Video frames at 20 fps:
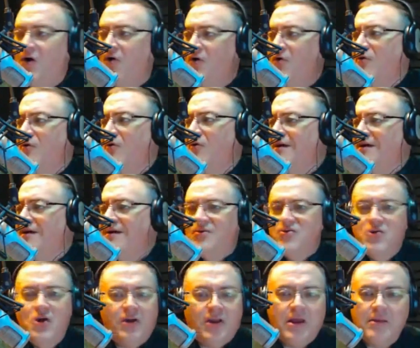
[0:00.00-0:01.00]
So
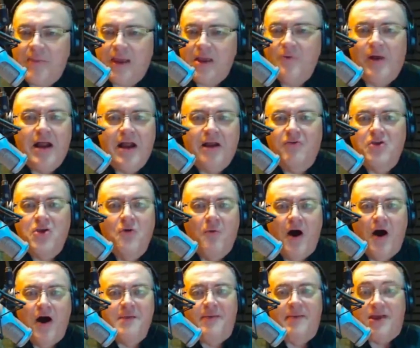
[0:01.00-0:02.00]
you can be
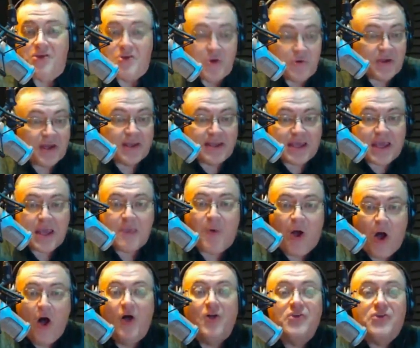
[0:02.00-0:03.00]
whatever you want to be. You
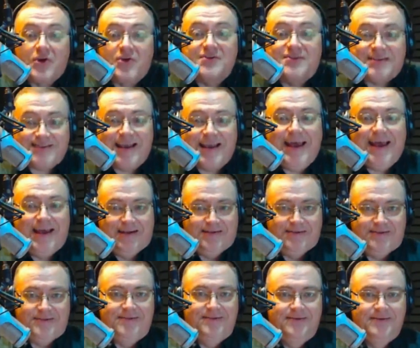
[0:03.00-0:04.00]
can keep all your
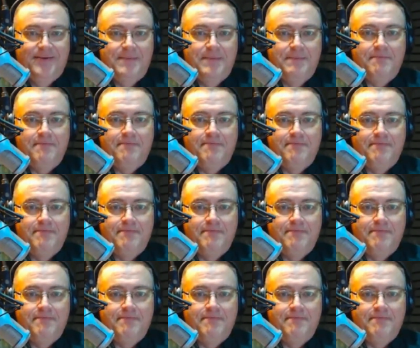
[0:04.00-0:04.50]
sins